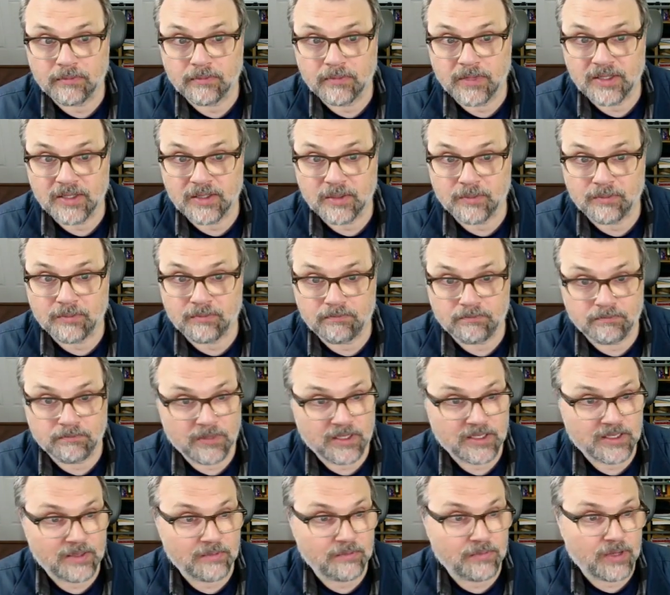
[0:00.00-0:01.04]

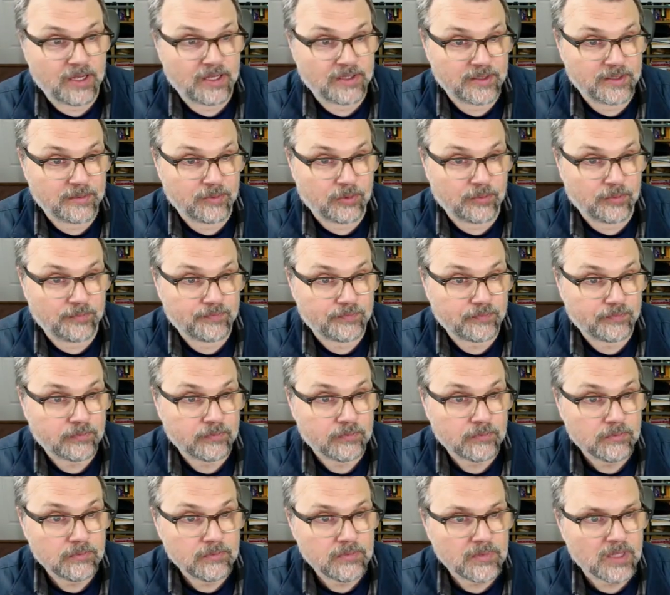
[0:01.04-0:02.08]
That's impossible.
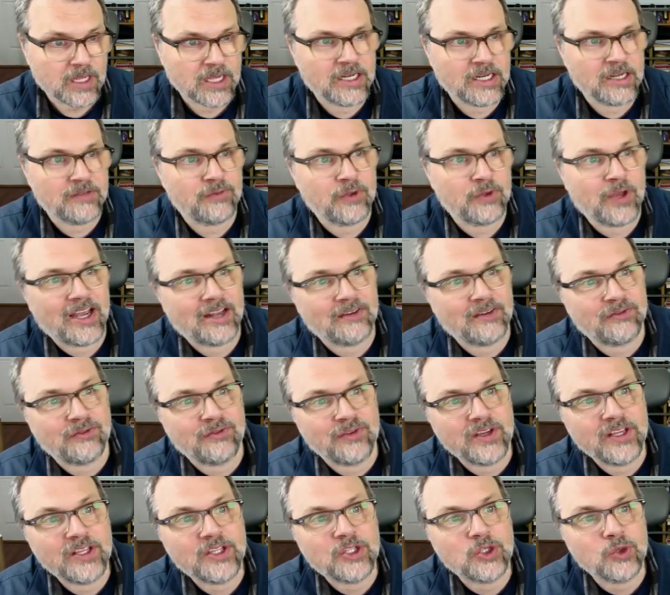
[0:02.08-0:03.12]
And if you had
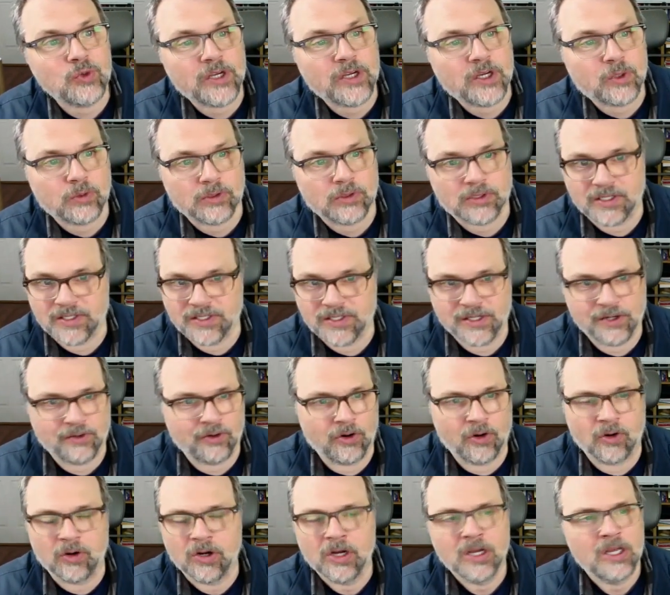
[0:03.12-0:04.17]
V2 equal to
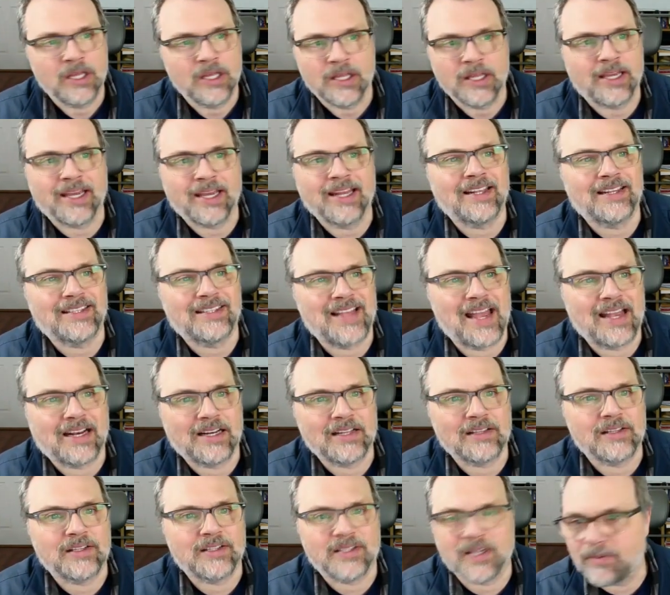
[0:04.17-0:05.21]
0, you get exactly
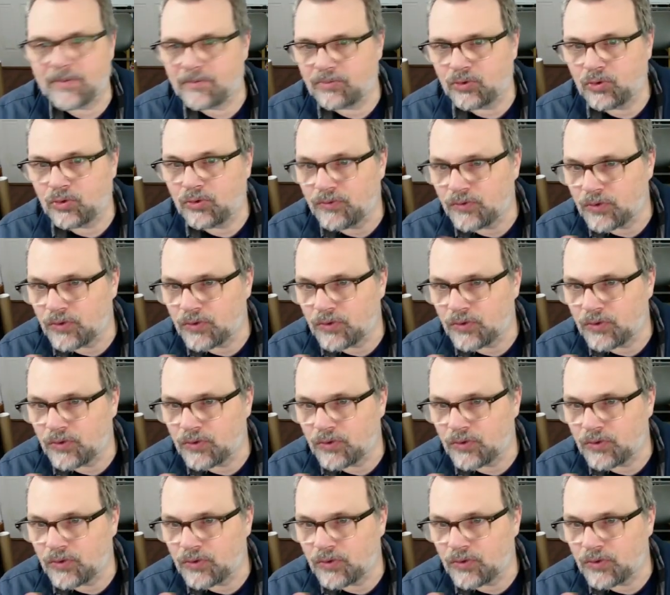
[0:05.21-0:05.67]
the same proof.